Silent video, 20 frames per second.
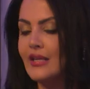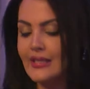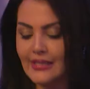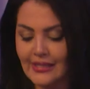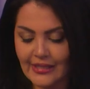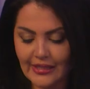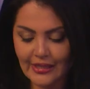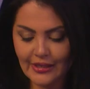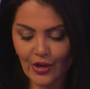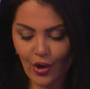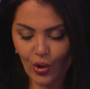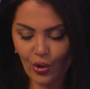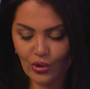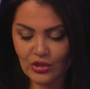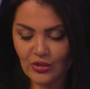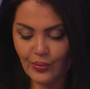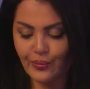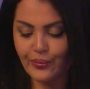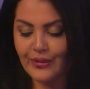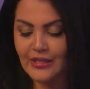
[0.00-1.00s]
CEOs'
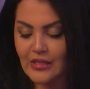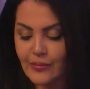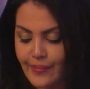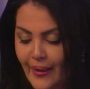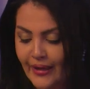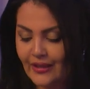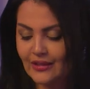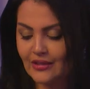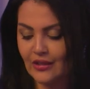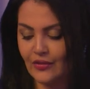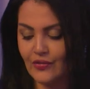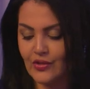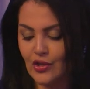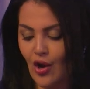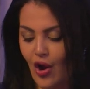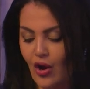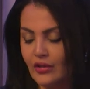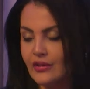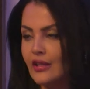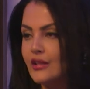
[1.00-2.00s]
perspectives
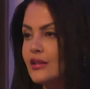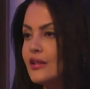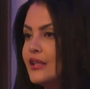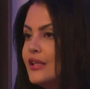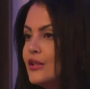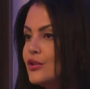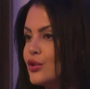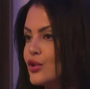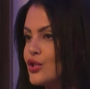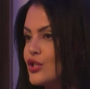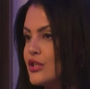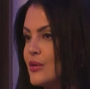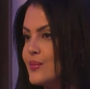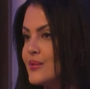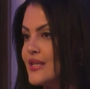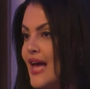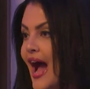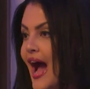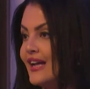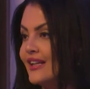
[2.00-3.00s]
on leaderships
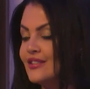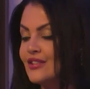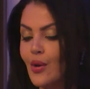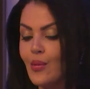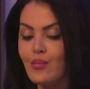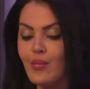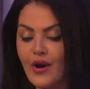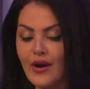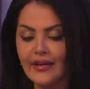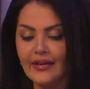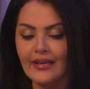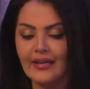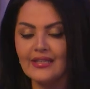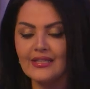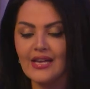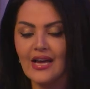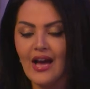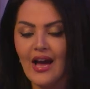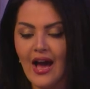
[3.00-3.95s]
and market,